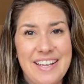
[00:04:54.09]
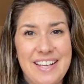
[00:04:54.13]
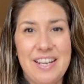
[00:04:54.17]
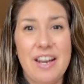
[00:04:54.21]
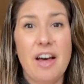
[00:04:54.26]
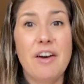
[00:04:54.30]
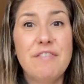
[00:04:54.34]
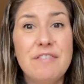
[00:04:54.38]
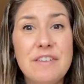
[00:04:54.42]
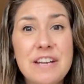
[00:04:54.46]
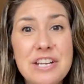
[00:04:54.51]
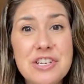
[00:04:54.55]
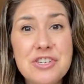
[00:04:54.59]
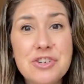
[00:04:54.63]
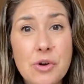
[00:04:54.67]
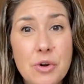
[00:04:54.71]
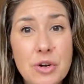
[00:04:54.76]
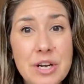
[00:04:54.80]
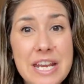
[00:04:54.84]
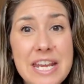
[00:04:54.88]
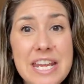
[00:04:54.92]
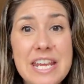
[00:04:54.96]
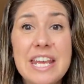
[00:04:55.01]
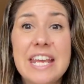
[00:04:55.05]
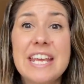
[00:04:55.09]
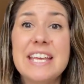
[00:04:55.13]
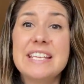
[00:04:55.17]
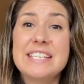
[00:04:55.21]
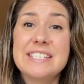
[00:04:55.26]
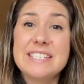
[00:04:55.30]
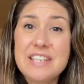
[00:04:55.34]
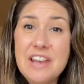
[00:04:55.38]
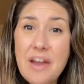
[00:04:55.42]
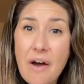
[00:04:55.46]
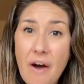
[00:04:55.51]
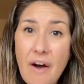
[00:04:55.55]
Lovely Johnny
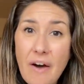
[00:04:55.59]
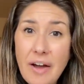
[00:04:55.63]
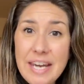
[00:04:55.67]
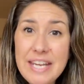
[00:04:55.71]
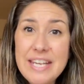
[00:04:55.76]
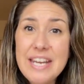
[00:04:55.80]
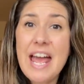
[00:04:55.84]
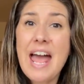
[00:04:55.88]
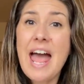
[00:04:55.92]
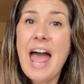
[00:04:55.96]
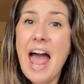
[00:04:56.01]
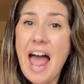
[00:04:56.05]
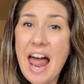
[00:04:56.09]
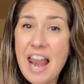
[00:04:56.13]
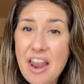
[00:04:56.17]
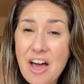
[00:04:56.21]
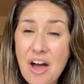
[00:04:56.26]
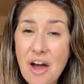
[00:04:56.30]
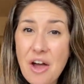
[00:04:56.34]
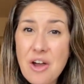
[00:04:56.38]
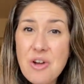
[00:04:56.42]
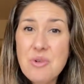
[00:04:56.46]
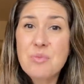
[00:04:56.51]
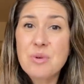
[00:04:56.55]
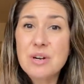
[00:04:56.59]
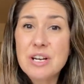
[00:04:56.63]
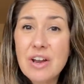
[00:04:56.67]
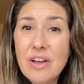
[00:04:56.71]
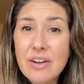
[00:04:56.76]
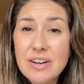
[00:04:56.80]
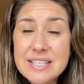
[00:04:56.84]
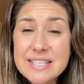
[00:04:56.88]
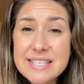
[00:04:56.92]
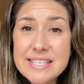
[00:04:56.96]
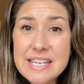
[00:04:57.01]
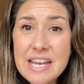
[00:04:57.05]
is nine. Hello, would
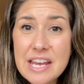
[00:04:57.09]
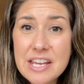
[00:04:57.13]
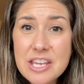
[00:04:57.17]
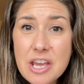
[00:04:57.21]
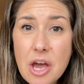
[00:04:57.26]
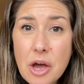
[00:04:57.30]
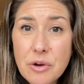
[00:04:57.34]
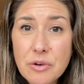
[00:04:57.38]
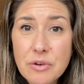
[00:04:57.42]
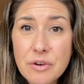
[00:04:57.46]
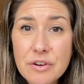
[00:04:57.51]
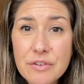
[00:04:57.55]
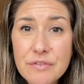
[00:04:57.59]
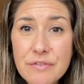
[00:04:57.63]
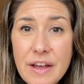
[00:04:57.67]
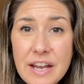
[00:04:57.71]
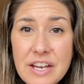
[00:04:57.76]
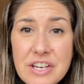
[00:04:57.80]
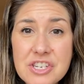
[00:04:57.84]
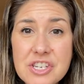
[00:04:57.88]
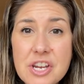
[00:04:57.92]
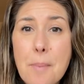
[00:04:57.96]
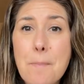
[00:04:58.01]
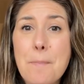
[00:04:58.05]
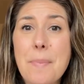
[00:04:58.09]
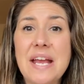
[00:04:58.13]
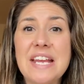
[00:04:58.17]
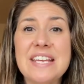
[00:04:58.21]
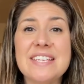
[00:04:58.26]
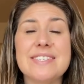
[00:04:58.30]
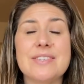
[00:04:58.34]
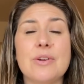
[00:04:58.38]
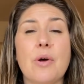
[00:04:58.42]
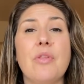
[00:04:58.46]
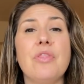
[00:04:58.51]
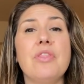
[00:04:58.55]
like to see a yoga adventure
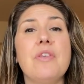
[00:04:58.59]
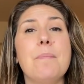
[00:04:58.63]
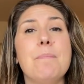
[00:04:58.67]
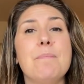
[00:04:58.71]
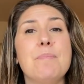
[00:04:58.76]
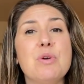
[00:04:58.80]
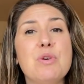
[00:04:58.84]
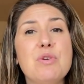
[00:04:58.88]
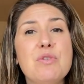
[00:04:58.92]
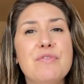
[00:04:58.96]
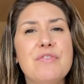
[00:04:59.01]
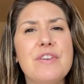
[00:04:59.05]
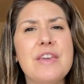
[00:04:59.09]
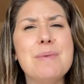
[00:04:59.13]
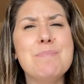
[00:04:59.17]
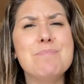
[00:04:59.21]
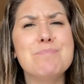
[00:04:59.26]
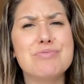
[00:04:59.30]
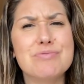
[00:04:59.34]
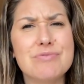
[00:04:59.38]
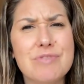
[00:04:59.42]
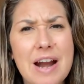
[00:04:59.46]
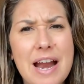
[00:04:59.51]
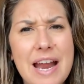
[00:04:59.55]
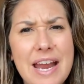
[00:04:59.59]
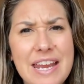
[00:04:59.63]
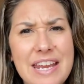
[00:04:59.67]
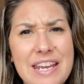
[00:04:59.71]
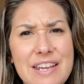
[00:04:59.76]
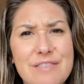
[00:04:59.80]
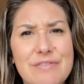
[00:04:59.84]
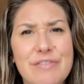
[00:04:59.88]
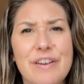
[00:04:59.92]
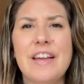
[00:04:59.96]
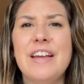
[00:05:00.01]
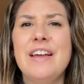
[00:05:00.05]
based on the movie
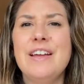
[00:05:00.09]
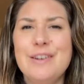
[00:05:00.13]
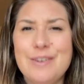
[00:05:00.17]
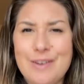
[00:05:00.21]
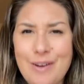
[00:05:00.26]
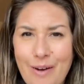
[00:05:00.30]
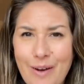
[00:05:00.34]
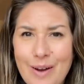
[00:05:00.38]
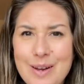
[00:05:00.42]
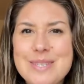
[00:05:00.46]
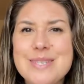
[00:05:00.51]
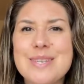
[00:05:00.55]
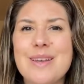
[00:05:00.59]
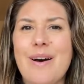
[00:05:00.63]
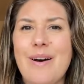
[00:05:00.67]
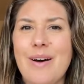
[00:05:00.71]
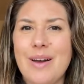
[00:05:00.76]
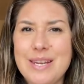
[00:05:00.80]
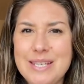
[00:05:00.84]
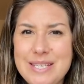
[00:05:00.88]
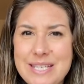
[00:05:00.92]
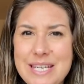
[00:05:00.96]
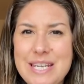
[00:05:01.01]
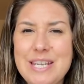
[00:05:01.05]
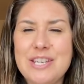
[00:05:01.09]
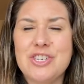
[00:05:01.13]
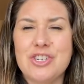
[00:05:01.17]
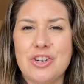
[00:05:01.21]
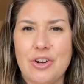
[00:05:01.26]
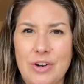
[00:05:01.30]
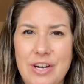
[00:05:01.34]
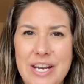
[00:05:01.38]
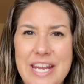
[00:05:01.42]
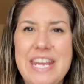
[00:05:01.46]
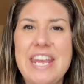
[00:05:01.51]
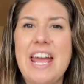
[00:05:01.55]
Brave. Nice idea,
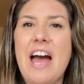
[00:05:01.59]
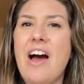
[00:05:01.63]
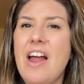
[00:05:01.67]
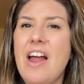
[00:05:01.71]
Johnny.